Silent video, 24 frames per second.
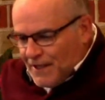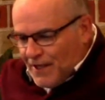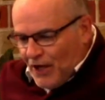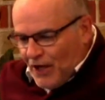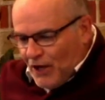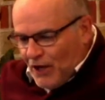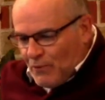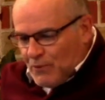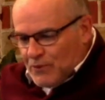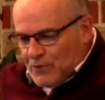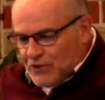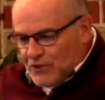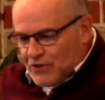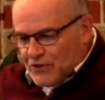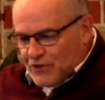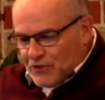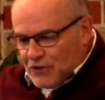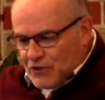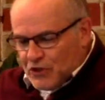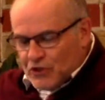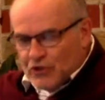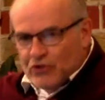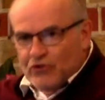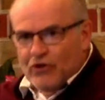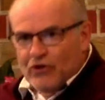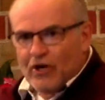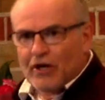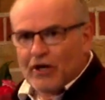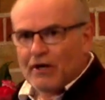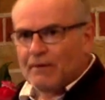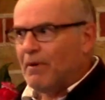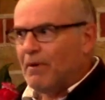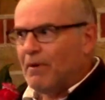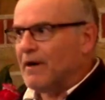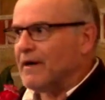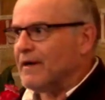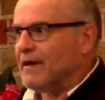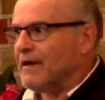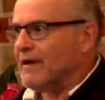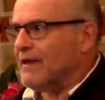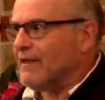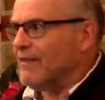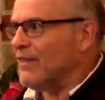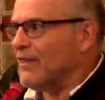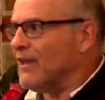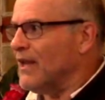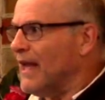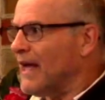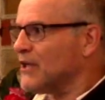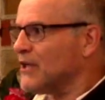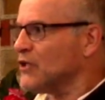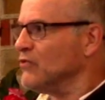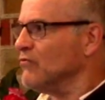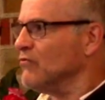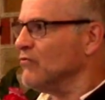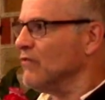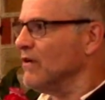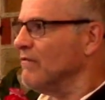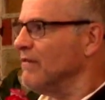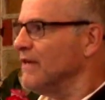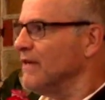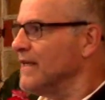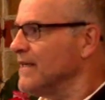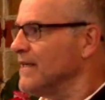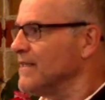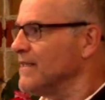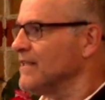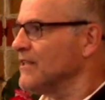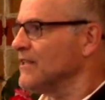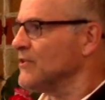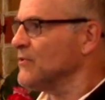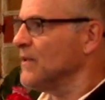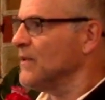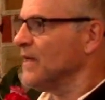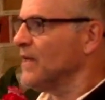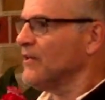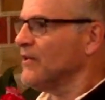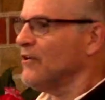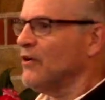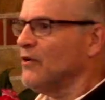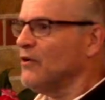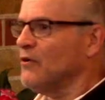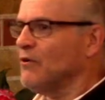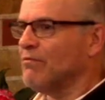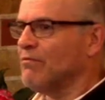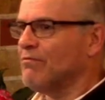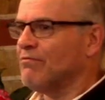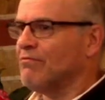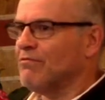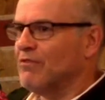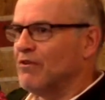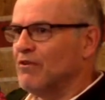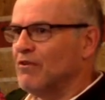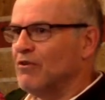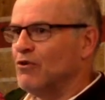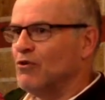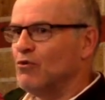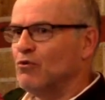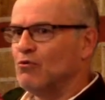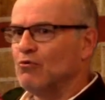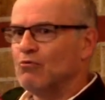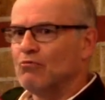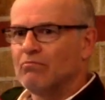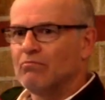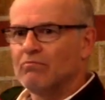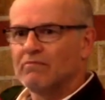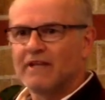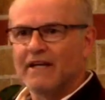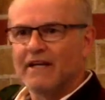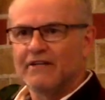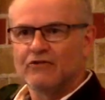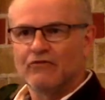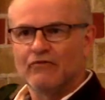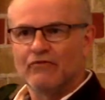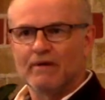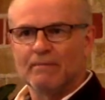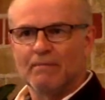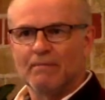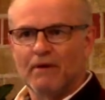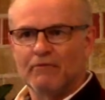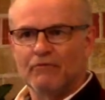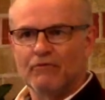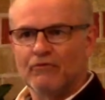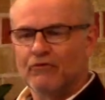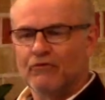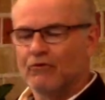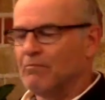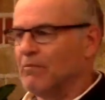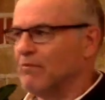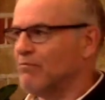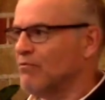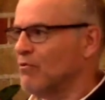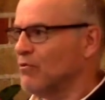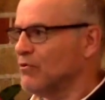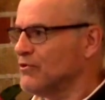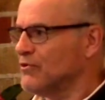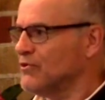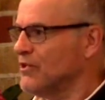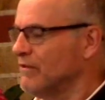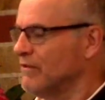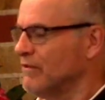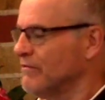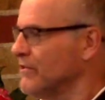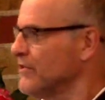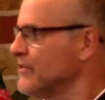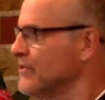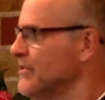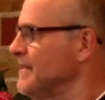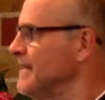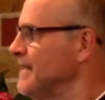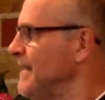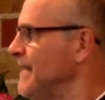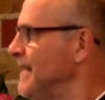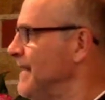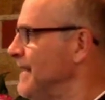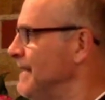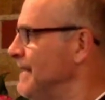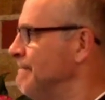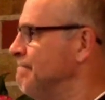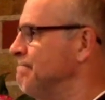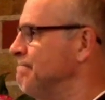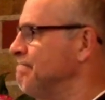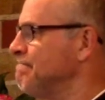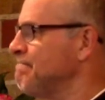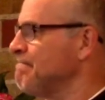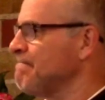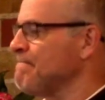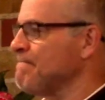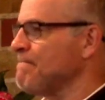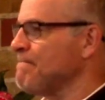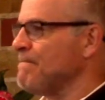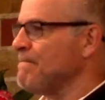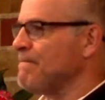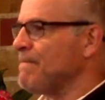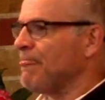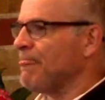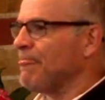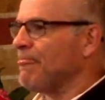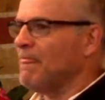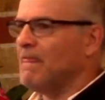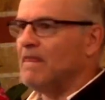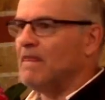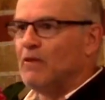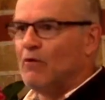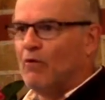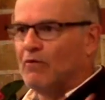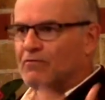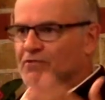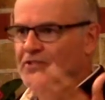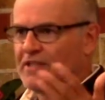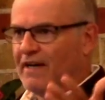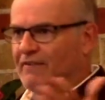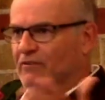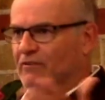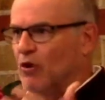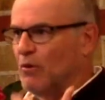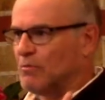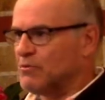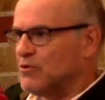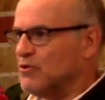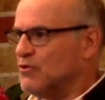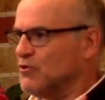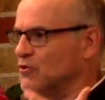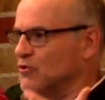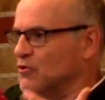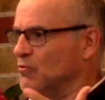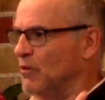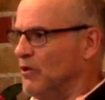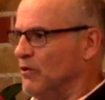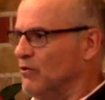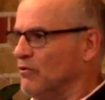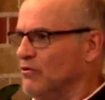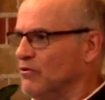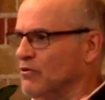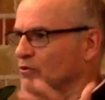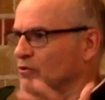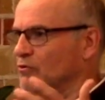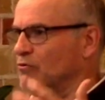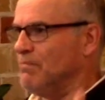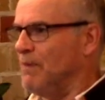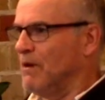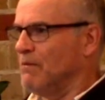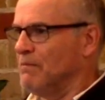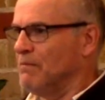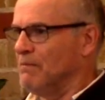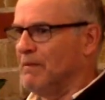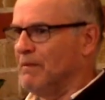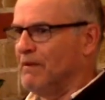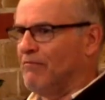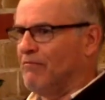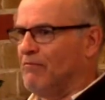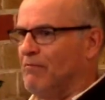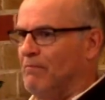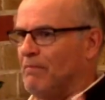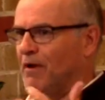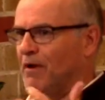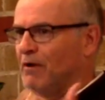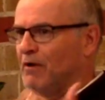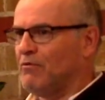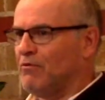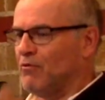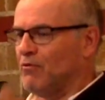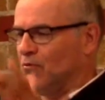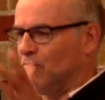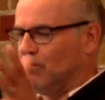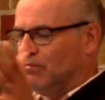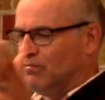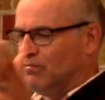I was struck by the lectionary readings this week. I don't know if you tend to read both of them before the service. You obviously have an option as to what you can do, a bit from both or